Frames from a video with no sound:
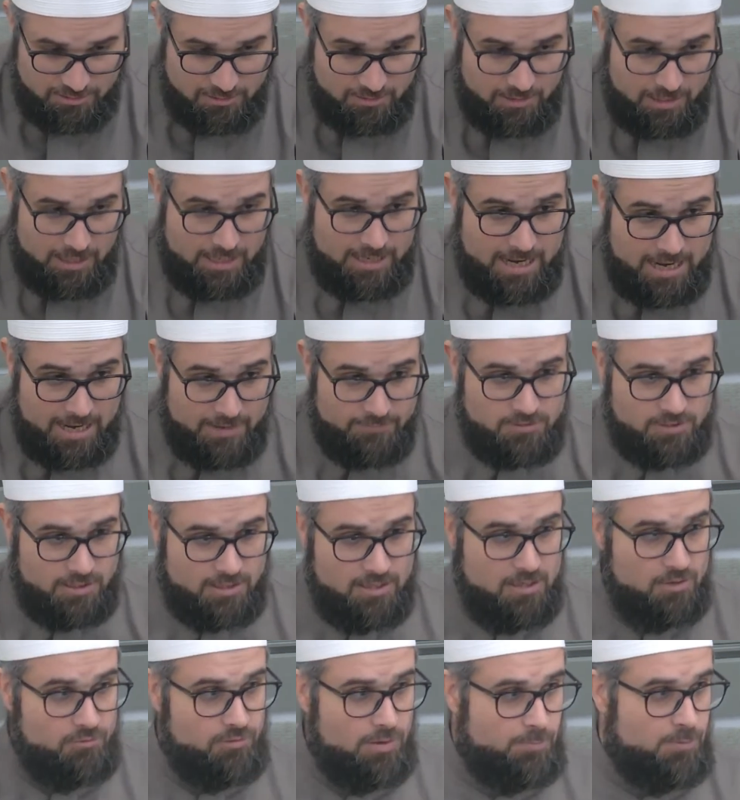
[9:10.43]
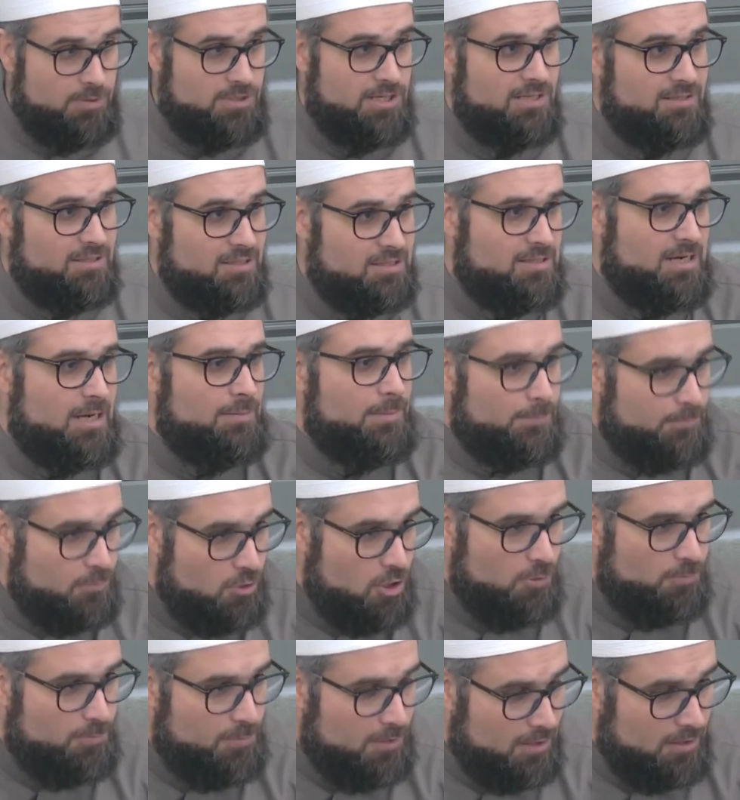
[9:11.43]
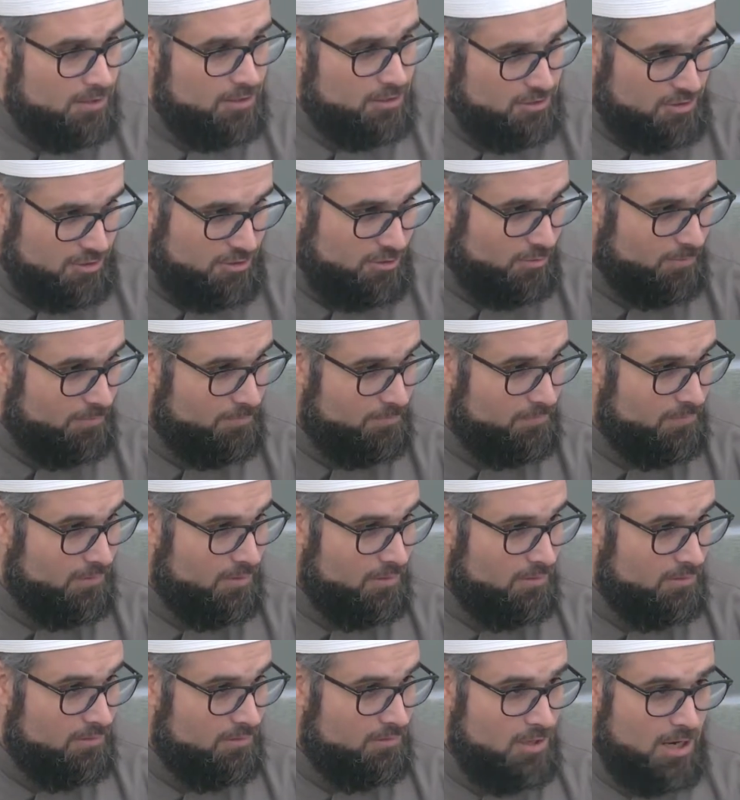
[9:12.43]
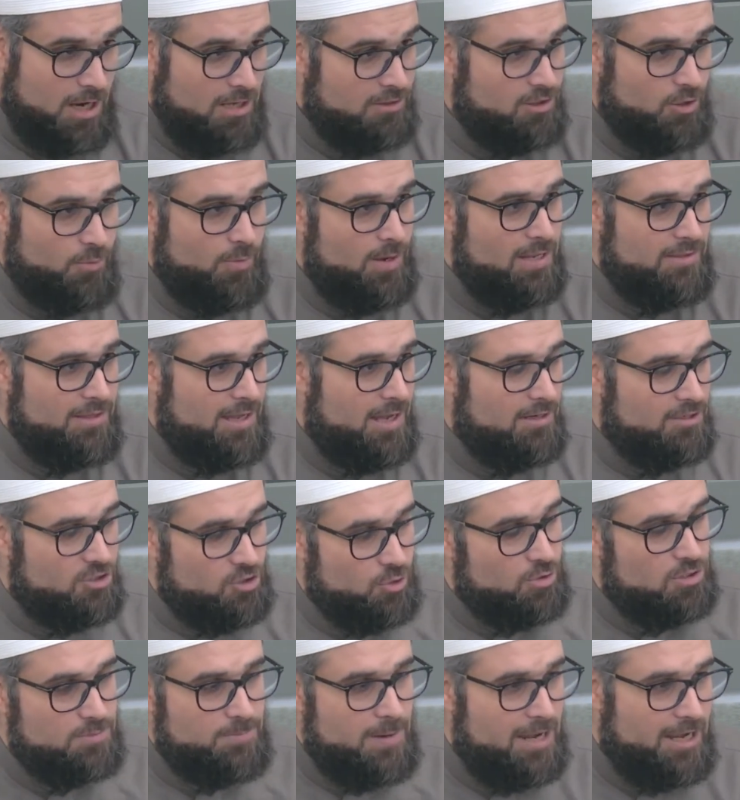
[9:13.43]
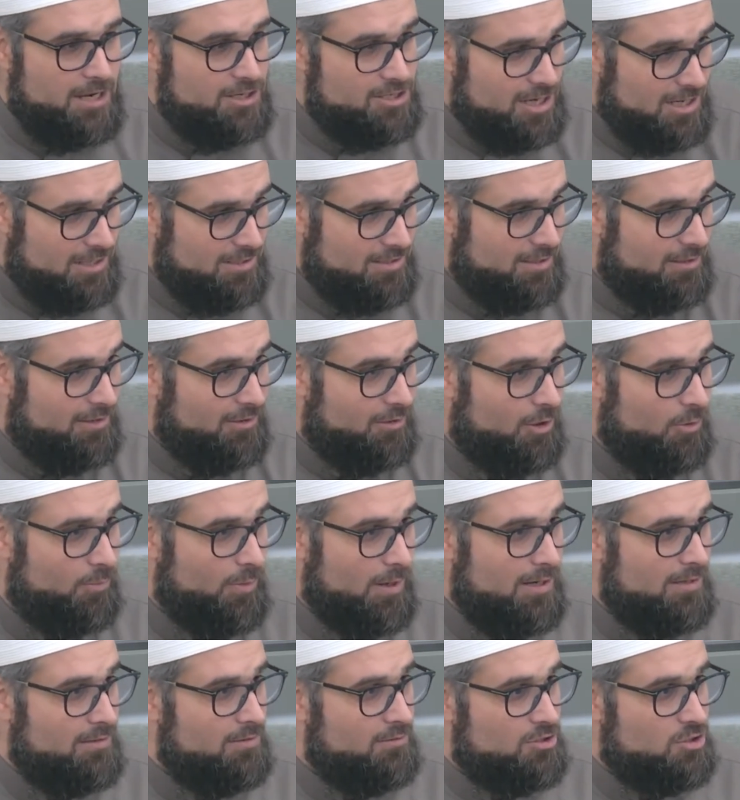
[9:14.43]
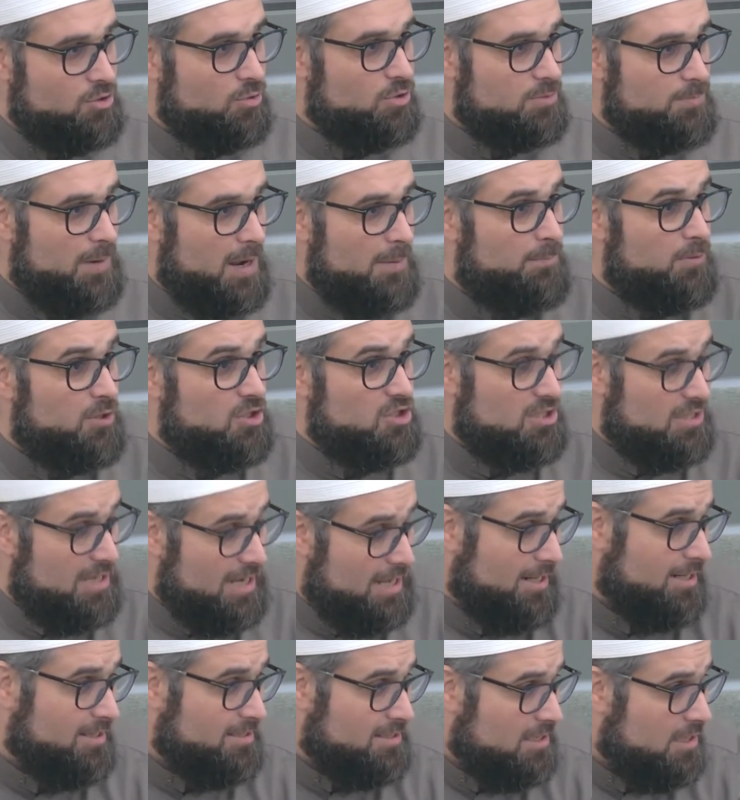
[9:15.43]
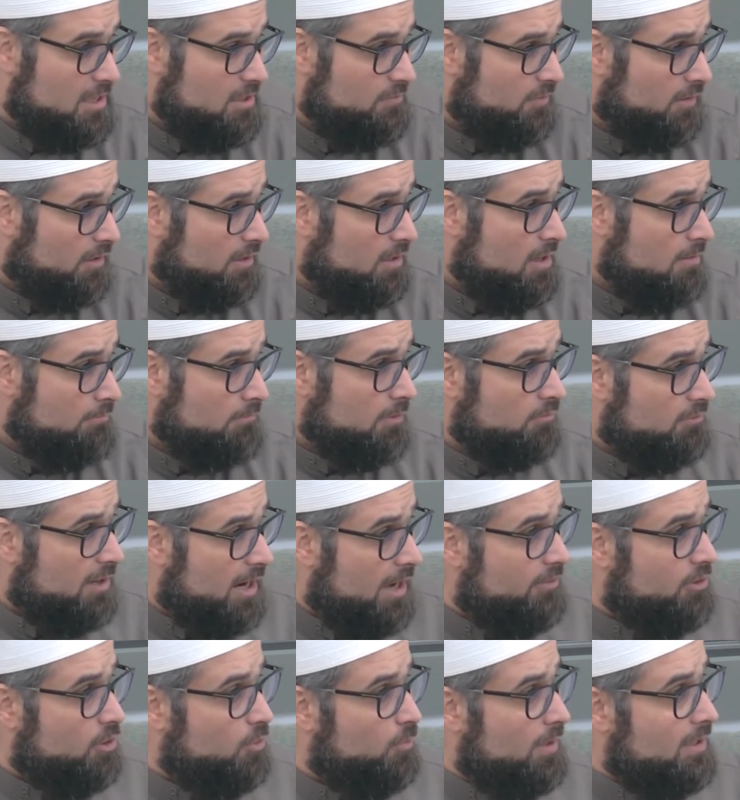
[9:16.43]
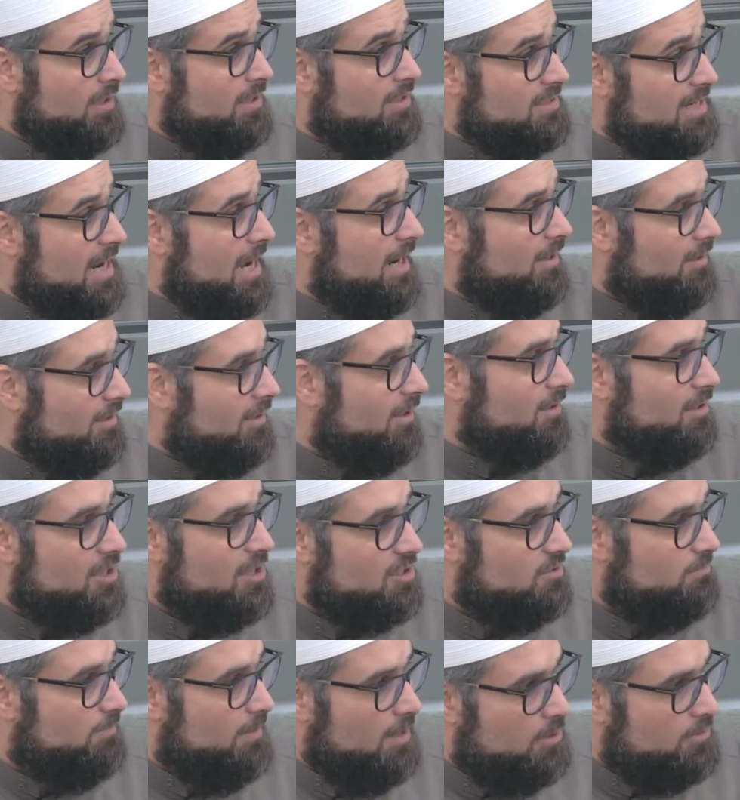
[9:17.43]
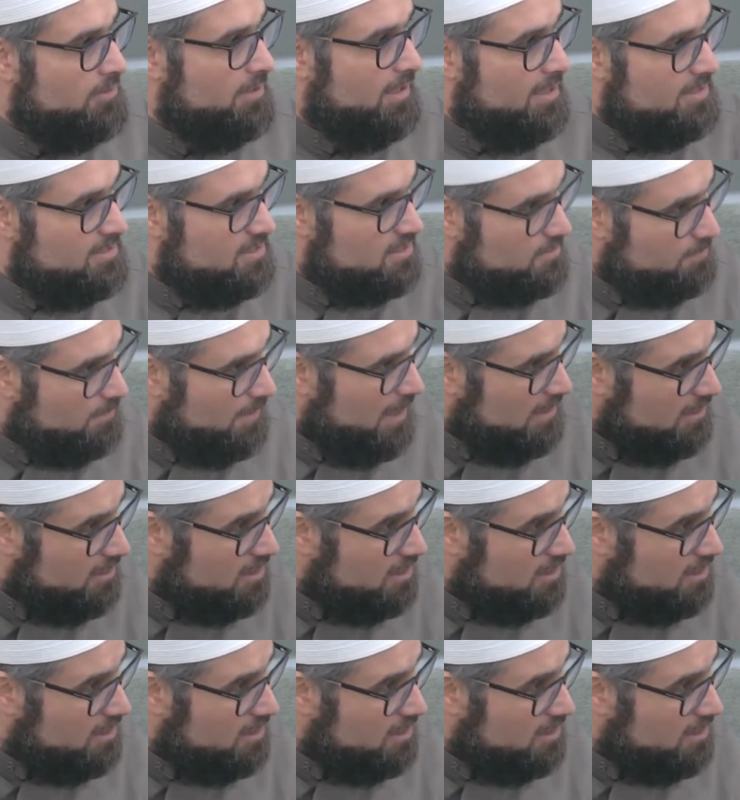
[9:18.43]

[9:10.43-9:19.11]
I have to represent Islam appropriately to you. Not the way that suits my agenda or what suits my personality even, but rather what exactly Allah subhanahu wa ta'ala has explained in